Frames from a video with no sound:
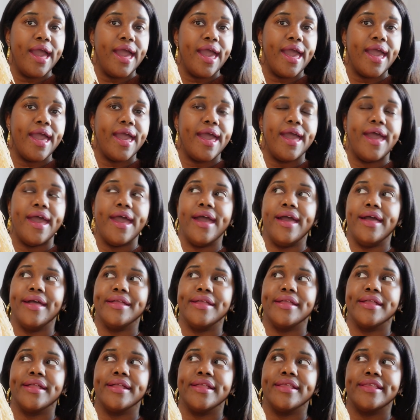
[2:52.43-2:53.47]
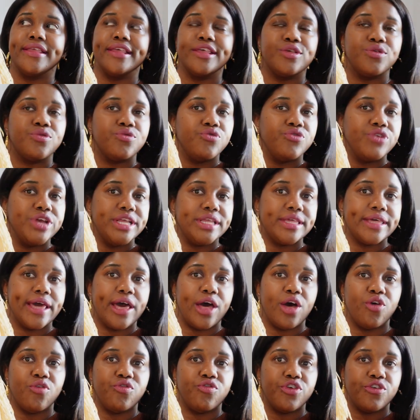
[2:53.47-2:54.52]
and this
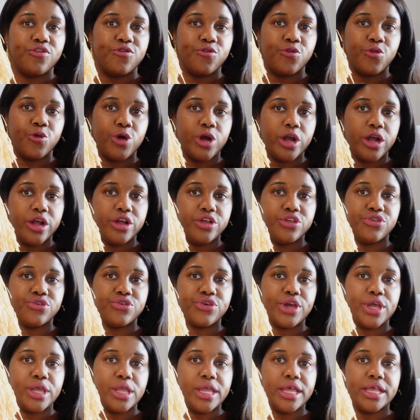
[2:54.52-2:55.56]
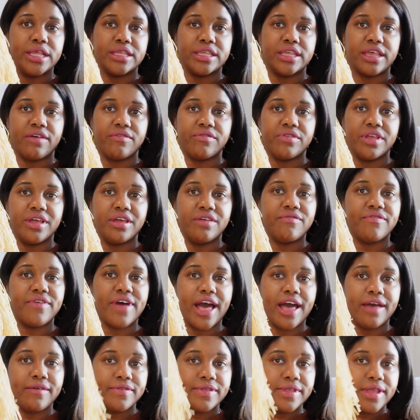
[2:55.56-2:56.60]
retailed for
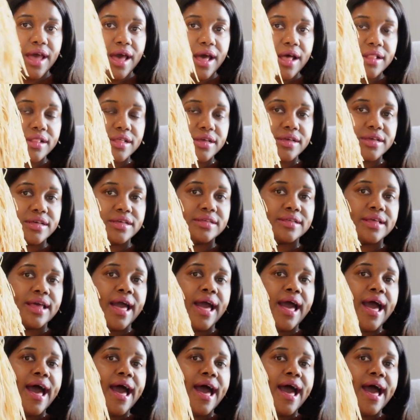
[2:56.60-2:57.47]
$475.